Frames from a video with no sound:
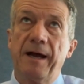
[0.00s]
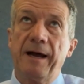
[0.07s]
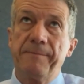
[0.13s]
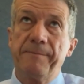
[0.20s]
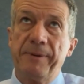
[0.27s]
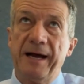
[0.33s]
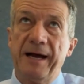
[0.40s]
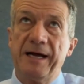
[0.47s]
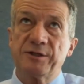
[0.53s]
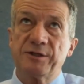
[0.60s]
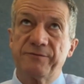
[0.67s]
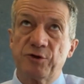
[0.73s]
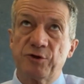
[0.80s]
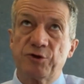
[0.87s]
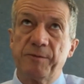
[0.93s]
uh,
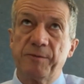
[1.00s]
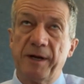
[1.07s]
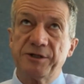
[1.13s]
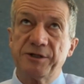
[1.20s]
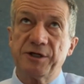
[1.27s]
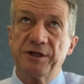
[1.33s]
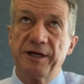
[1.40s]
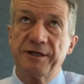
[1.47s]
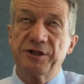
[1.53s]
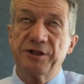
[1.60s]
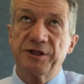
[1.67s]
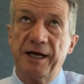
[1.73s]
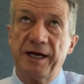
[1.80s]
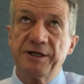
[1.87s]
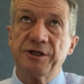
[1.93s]
parts of discrimination
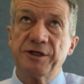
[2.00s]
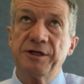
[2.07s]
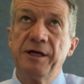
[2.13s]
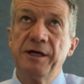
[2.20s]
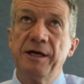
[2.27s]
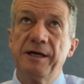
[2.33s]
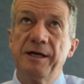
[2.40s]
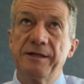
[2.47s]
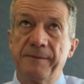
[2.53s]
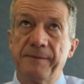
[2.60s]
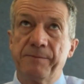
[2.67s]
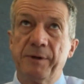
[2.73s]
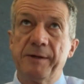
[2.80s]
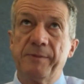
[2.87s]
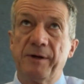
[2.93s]
legislation,
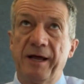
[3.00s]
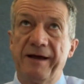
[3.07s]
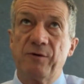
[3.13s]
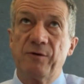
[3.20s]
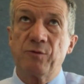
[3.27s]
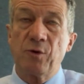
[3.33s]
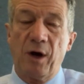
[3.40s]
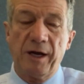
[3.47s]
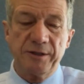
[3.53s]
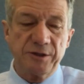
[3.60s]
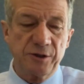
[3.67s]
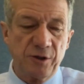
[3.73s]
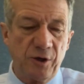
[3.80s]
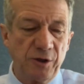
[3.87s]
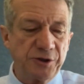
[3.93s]
that people have a
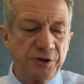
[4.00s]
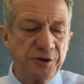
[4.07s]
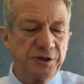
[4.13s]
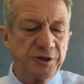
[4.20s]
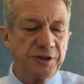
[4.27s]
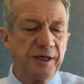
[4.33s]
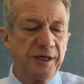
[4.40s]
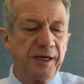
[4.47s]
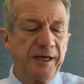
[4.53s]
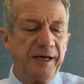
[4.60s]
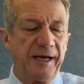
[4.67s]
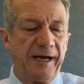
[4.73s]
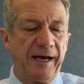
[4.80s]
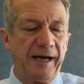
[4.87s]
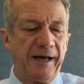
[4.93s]
right to conscience.
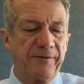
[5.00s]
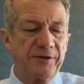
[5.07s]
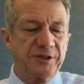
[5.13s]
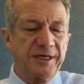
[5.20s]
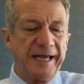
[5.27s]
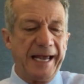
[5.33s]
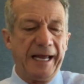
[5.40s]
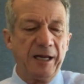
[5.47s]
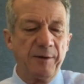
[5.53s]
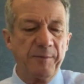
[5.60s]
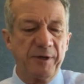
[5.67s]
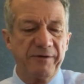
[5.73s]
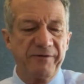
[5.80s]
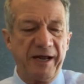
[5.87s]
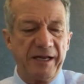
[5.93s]
Uh, there's an
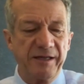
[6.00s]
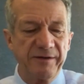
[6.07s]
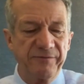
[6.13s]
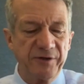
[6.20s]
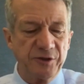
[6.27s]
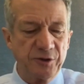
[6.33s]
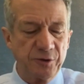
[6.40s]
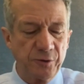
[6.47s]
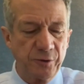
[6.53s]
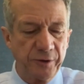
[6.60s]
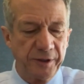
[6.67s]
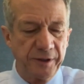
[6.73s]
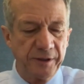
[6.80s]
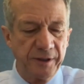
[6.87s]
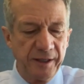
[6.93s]
element of that in the
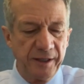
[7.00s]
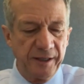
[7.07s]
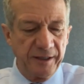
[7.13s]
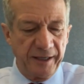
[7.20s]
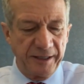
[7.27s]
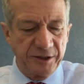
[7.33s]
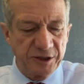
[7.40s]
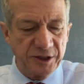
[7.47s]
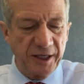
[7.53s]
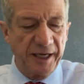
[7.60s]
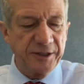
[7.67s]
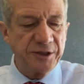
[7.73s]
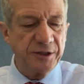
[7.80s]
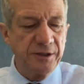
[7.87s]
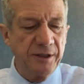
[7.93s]
Victorian
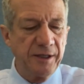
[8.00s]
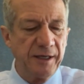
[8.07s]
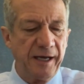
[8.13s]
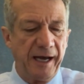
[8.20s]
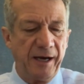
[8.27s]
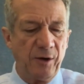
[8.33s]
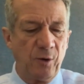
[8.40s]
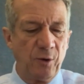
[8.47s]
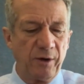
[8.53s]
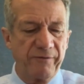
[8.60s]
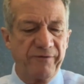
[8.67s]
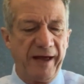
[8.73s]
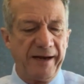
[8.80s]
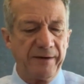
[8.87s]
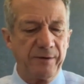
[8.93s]
legislation. Uh, all
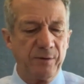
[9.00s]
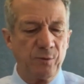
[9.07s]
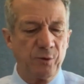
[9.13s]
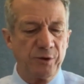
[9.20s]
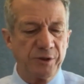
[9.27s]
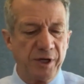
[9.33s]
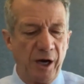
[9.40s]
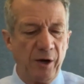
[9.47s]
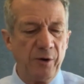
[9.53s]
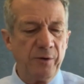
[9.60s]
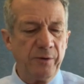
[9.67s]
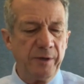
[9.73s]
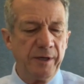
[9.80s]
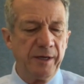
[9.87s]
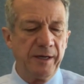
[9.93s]
of that would
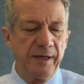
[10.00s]
go.